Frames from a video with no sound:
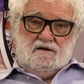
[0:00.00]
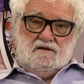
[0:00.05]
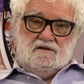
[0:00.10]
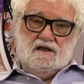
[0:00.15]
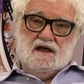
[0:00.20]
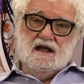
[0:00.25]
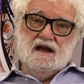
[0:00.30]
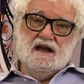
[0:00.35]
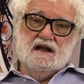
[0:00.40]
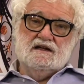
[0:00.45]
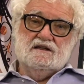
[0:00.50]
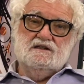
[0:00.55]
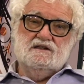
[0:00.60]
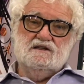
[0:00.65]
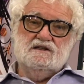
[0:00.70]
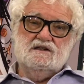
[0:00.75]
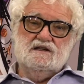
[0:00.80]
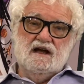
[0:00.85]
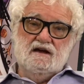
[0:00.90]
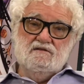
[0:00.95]
Then at
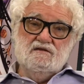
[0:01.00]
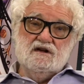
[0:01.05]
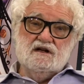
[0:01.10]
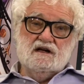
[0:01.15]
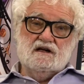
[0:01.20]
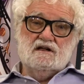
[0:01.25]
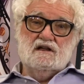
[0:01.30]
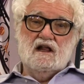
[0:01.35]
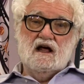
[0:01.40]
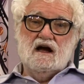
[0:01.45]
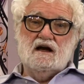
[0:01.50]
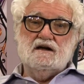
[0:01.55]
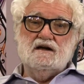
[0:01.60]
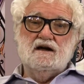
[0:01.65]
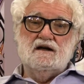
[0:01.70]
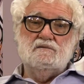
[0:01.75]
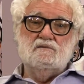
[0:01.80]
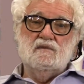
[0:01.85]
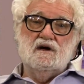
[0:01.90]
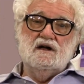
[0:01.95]
7 o'clock
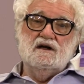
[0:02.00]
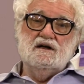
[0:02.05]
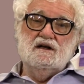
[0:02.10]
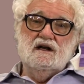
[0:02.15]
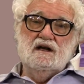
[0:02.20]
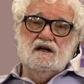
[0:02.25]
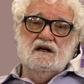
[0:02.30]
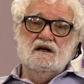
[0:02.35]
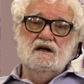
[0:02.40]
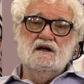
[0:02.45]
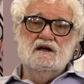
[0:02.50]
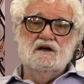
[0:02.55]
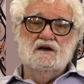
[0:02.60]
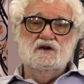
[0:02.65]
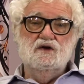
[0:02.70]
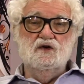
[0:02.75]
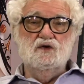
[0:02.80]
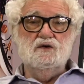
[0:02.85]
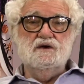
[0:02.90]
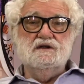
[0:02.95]
on Monday,
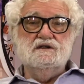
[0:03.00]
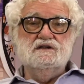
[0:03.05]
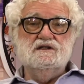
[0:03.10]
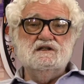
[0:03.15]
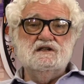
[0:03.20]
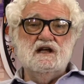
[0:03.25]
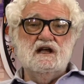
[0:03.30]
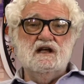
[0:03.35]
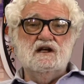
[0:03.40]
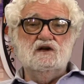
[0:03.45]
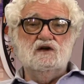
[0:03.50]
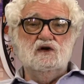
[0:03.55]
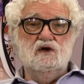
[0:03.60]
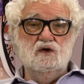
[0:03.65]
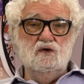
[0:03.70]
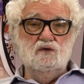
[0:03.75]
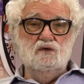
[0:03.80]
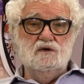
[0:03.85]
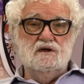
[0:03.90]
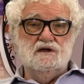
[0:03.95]
you can see
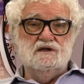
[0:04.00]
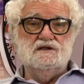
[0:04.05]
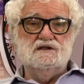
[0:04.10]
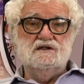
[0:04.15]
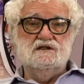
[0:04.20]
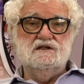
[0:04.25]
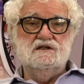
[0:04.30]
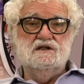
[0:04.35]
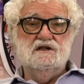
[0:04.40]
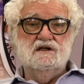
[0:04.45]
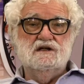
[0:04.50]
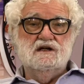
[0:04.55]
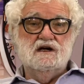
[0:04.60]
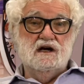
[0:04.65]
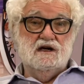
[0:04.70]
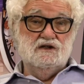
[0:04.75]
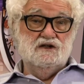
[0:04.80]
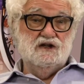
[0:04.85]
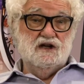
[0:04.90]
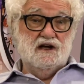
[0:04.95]
Clueless
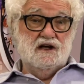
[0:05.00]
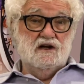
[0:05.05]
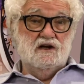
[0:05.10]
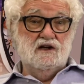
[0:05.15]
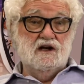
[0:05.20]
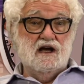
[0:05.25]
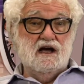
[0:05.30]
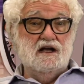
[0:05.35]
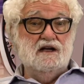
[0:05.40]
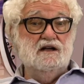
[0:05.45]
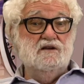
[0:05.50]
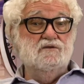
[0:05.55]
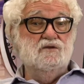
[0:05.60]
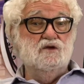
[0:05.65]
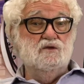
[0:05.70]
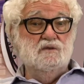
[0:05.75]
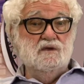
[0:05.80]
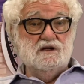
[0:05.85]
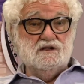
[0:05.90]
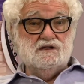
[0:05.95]
on Channel 9 if
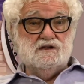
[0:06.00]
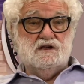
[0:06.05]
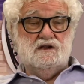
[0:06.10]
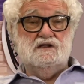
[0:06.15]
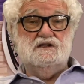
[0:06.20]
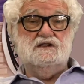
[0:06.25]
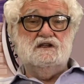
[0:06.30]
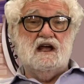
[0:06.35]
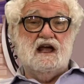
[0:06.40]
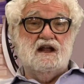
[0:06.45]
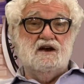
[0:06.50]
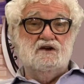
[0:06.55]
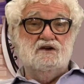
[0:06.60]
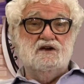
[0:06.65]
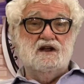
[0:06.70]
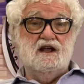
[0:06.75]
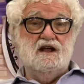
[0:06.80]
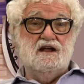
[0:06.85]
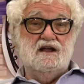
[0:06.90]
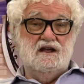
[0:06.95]
you missed it
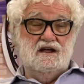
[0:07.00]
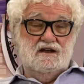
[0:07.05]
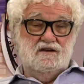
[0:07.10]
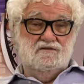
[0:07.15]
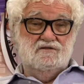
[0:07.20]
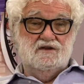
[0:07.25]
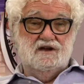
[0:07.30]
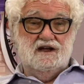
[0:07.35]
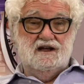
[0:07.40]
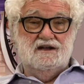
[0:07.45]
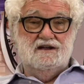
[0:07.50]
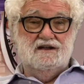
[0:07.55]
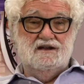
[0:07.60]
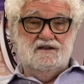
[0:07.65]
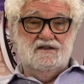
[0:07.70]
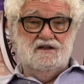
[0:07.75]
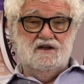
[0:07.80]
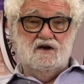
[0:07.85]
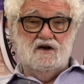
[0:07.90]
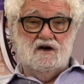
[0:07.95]
Saturday evening
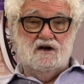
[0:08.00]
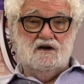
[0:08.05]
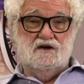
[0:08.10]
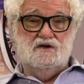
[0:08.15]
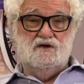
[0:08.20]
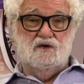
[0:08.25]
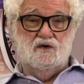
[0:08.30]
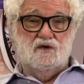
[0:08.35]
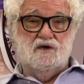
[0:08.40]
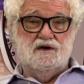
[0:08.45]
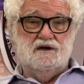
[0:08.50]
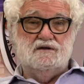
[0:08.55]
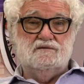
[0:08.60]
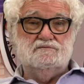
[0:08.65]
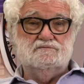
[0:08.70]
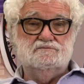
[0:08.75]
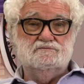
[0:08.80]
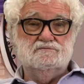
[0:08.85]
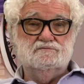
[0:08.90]
in the auditorium.